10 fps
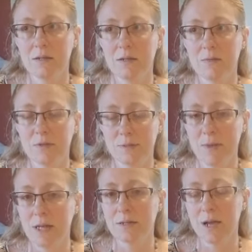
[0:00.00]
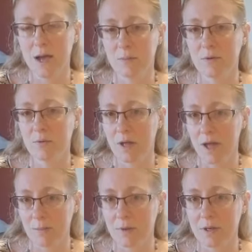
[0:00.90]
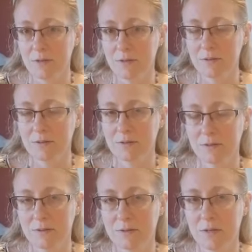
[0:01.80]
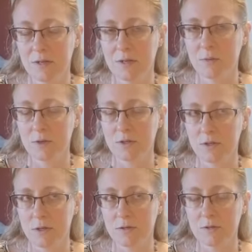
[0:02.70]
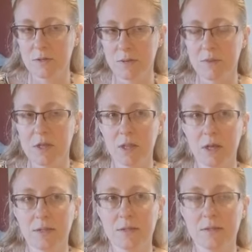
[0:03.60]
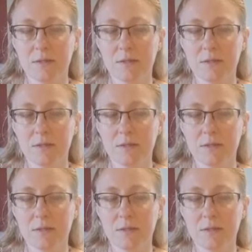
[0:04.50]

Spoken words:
What's meant to happen will happen, which is also something that